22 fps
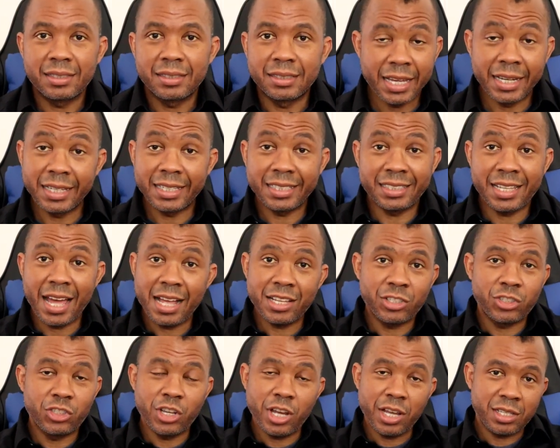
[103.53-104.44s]
And
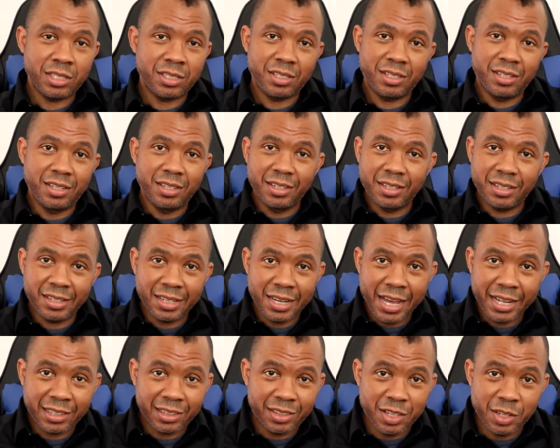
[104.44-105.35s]
that's just
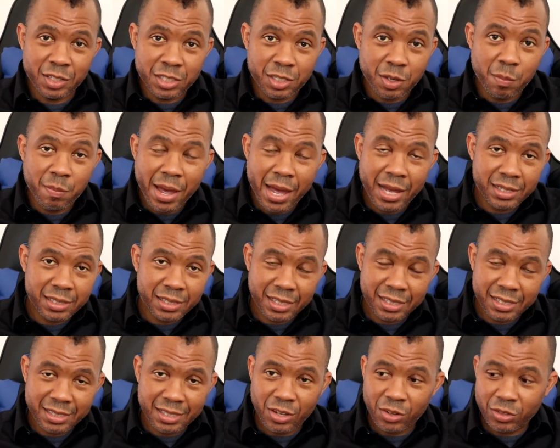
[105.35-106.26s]
like the
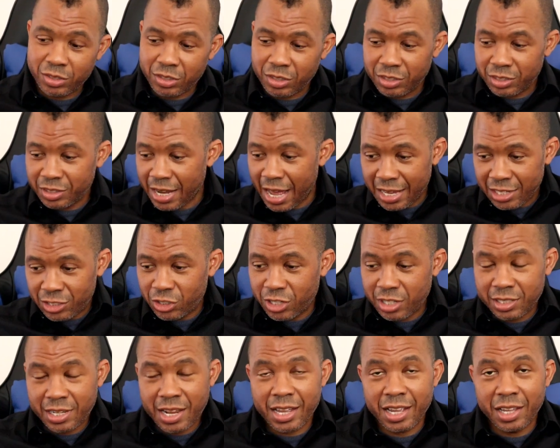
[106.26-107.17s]
semantics. Those are that's
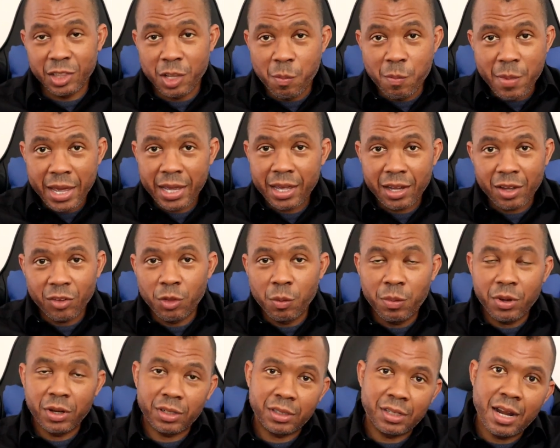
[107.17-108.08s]
just in the making of the
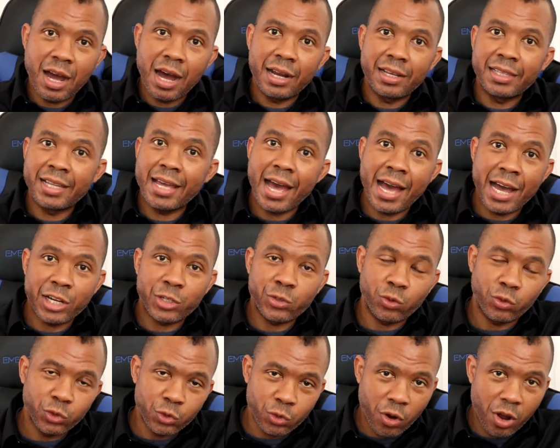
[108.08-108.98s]
book, not the
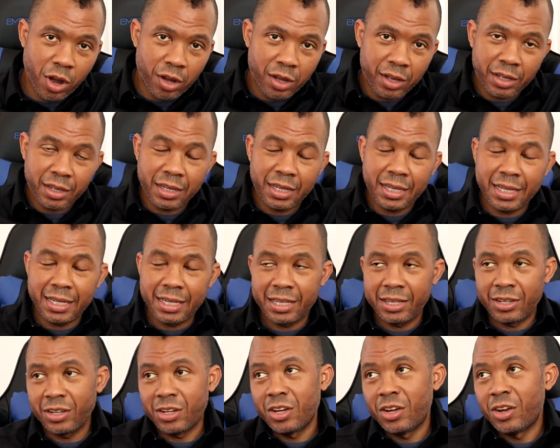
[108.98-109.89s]
actual drawing.
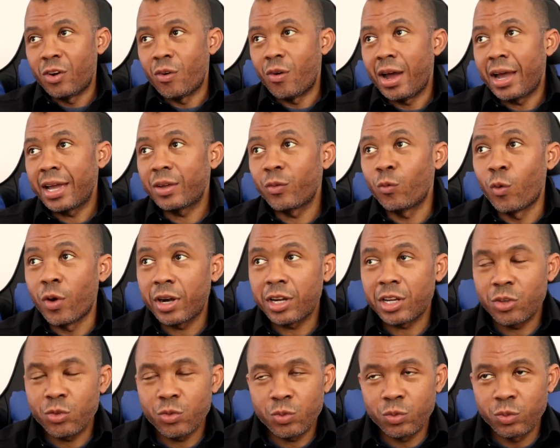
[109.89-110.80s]
Right?
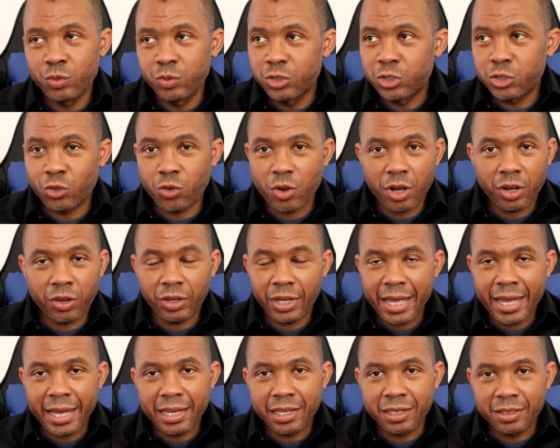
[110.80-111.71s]
Where do you
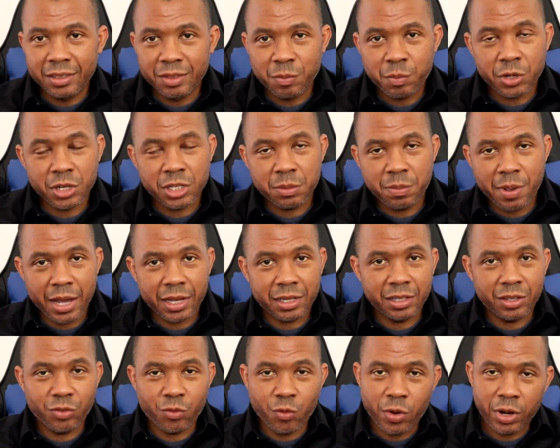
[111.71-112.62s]
struggle in
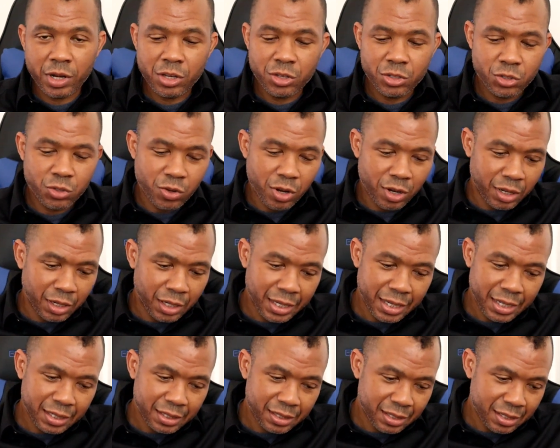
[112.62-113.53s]
perspective? Where do you
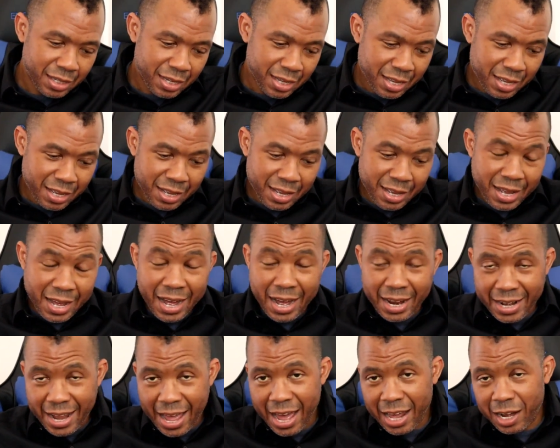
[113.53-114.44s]
struggle in
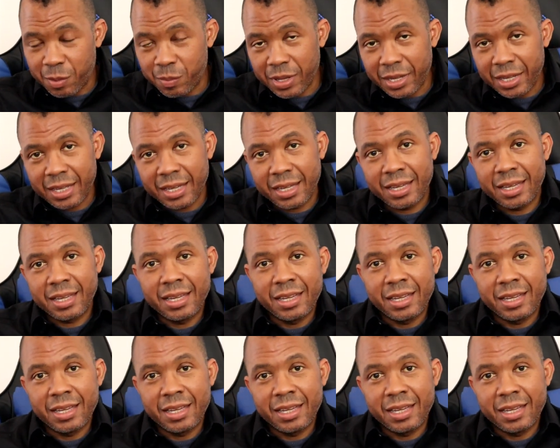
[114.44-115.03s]
anatomy?